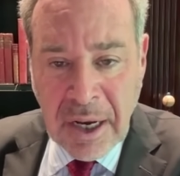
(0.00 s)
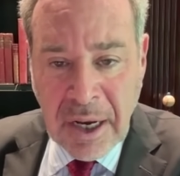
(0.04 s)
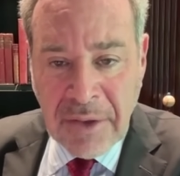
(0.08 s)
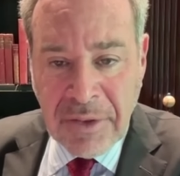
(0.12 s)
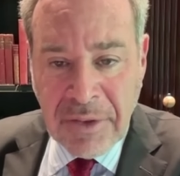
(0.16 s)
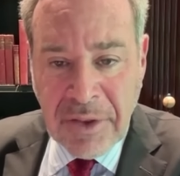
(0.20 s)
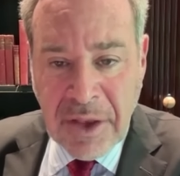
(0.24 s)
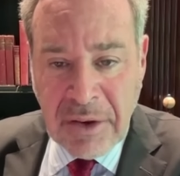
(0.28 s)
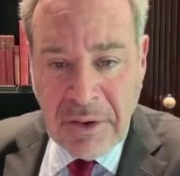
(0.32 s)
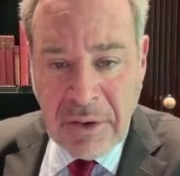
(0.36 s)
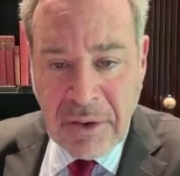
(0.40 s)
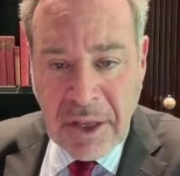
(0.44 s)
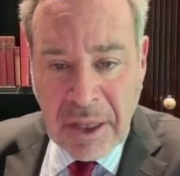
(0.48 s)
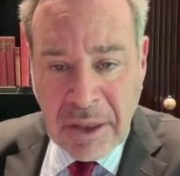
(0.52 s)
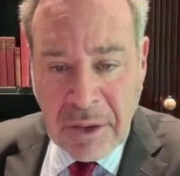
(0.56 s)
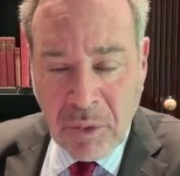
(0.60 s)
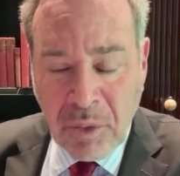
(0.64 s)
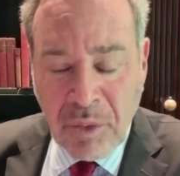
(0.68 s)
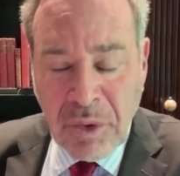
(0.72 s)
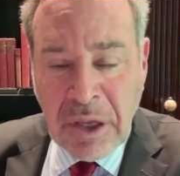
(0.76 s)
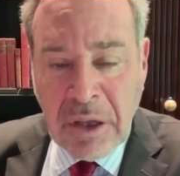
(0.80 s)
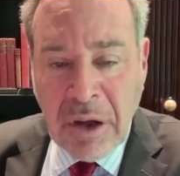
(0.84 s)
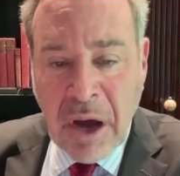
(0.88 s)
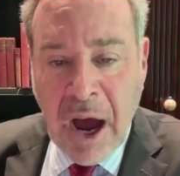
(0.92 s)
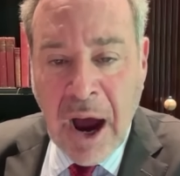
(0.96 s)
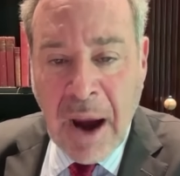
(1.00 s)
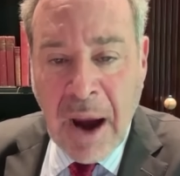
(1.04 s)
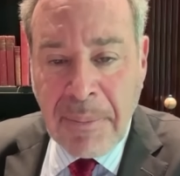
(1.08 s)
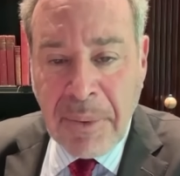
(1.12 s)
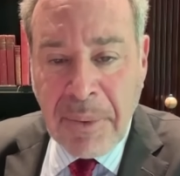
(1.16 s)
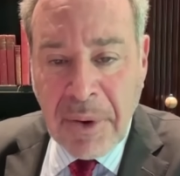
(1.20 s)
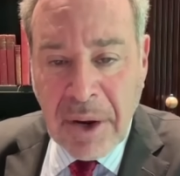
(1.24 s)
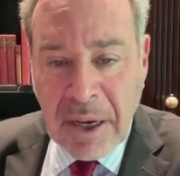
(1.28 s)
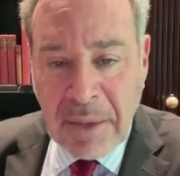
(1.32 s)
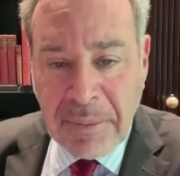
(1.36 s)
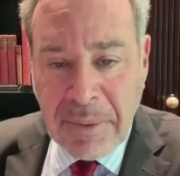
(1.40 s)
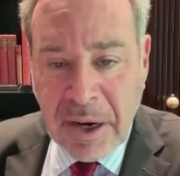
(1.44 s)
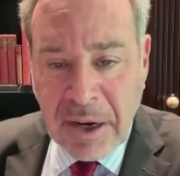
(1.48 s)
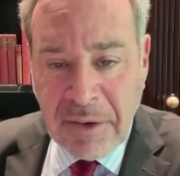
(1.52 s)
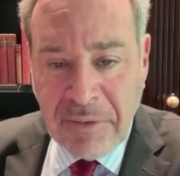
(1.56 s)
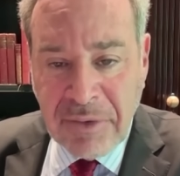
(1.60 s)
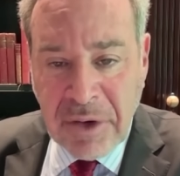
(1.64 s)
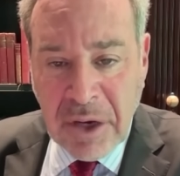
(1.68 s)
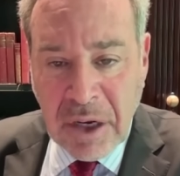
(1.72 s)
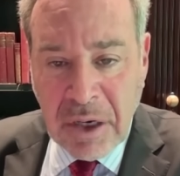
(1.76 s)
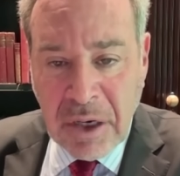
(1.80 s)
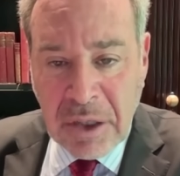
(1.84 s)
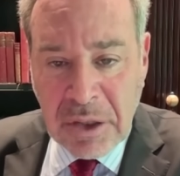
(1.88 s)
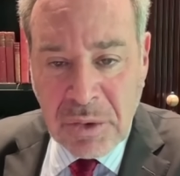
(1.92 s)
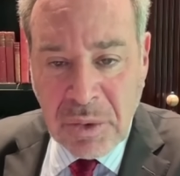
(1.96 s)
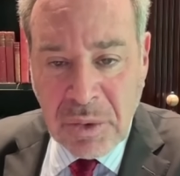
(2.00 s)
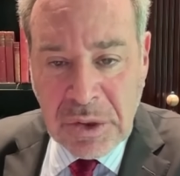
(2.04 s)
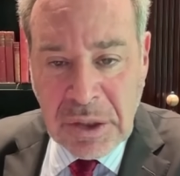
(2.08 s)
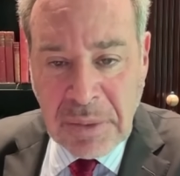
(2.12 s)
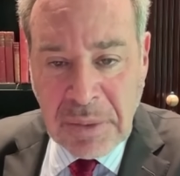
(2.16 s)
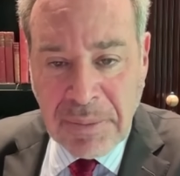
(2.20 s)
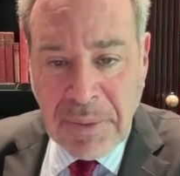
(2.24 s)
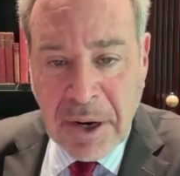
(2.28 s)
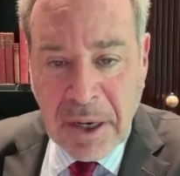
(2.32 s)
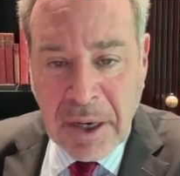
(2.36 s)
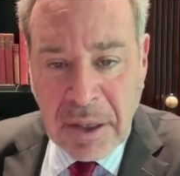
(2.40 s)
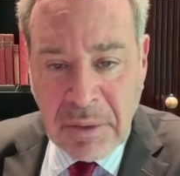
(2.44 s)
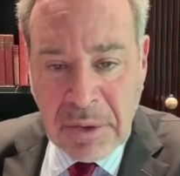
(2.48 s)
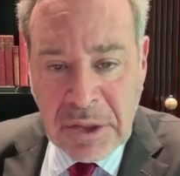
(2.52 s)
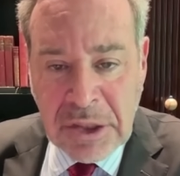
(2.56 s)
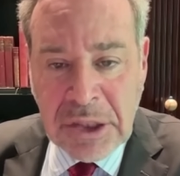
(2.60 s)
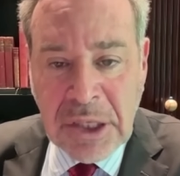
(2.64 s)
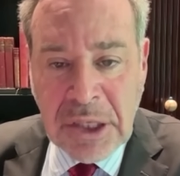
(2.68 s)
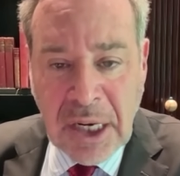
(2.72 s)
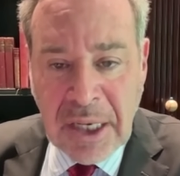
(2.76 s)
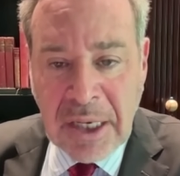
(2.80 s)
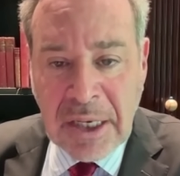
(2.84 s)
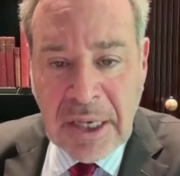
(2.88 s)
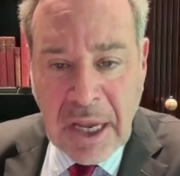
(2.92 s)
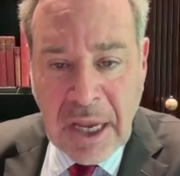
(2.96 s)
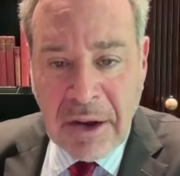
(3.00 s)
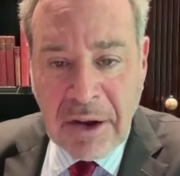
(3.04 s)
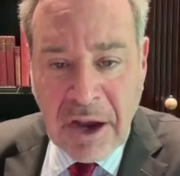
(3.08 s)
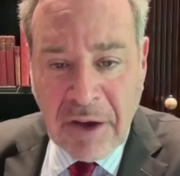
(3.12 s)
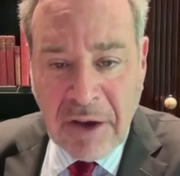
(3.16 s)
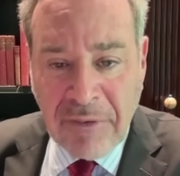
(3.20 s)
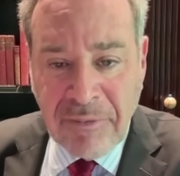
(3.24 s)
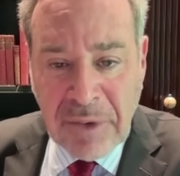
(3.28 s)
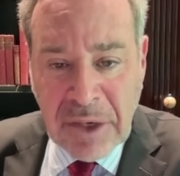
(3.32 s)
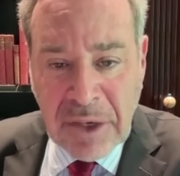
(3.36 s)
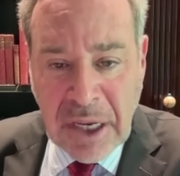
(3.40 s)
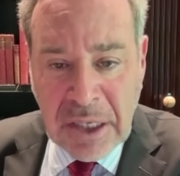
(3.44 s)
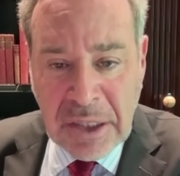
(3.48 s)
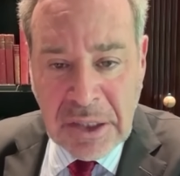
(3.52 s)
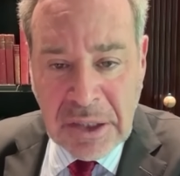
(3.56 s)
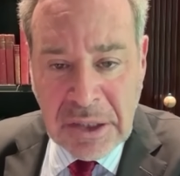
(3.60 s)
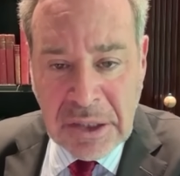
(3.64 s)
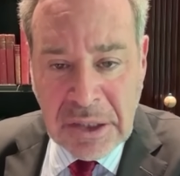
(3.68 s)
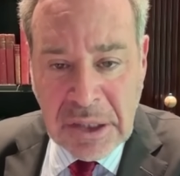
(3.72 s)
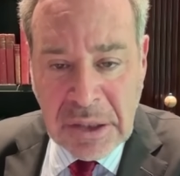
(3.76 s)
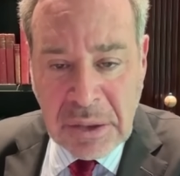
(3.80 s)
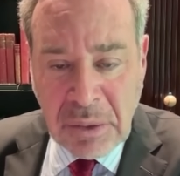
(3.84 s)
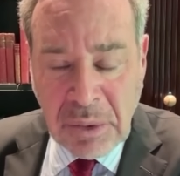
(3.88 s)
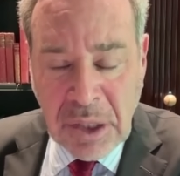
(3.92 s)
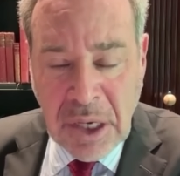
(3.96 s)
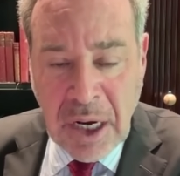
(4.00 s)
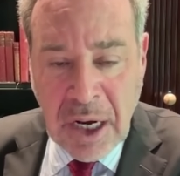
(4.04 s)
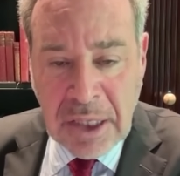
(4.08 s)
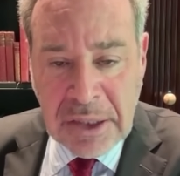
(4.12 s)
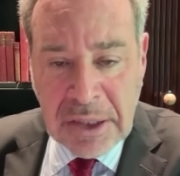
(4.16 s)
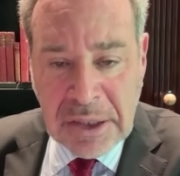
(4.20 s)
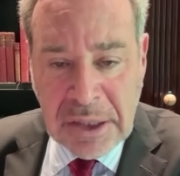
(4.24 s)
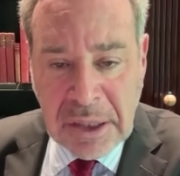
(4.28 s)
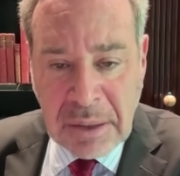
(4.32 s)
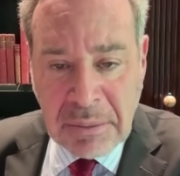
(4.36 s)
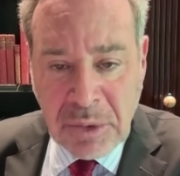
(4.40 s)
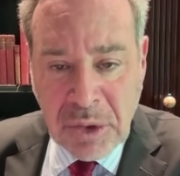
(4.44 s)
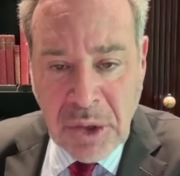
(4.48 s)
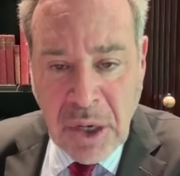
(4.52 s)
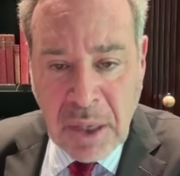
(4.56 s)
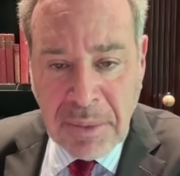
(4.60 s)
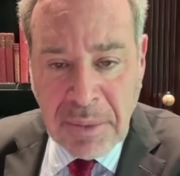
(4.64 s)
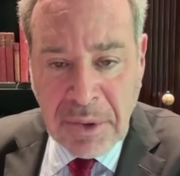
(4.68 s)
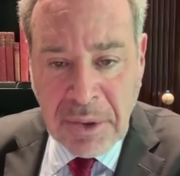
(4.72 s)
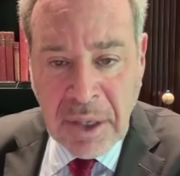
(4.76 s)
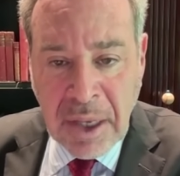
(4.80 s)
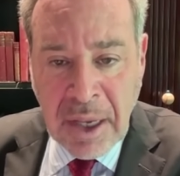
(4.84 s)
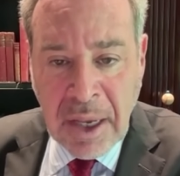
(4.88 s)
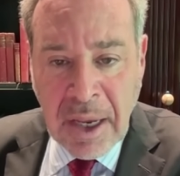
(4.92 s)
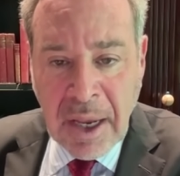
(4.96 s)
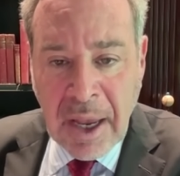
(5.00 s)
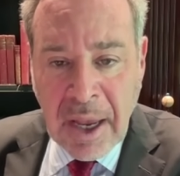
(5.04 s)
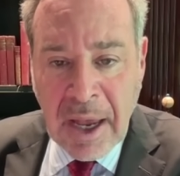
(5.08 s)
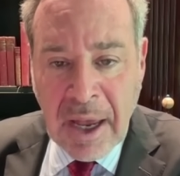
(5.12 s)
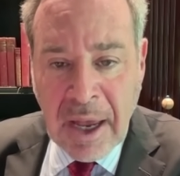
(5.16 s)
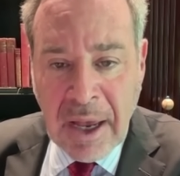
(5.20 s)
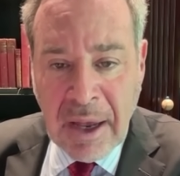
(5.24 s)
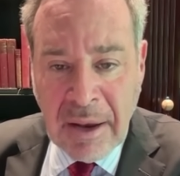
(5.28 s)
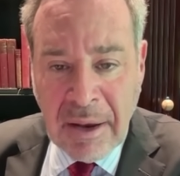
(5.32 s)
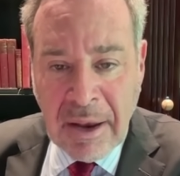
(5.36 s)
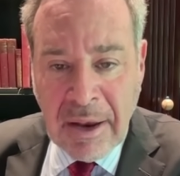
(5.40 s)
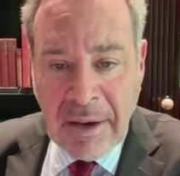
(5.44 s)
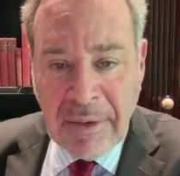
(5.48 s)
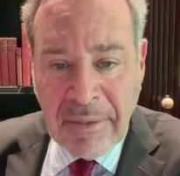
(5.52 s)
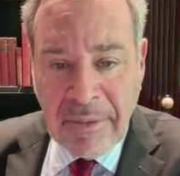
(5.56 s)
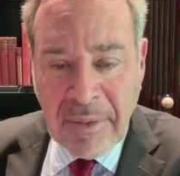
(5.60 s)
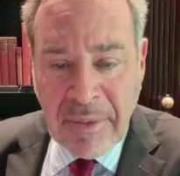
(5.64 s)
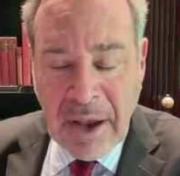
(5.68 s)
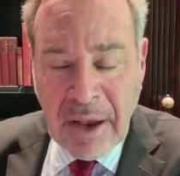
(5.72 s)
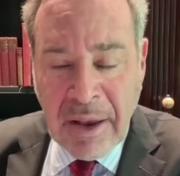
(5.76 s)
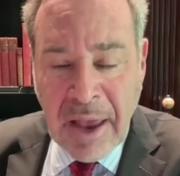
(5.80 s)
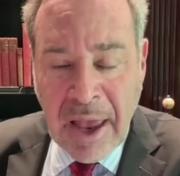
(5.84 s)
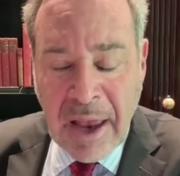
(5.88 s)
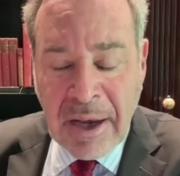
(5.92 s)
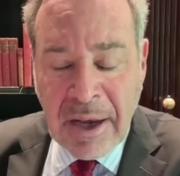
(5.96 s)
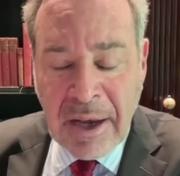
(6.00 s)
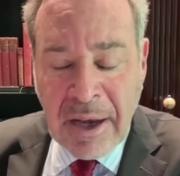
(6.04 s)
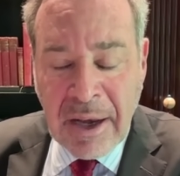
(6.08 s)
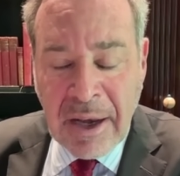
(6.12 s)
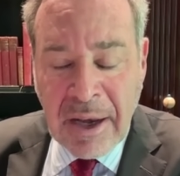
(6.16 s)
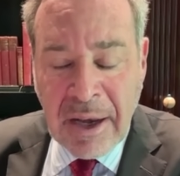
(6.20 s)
then you think the real operating part of Doge was the part that was shutting down government agencies that were causing him trouble and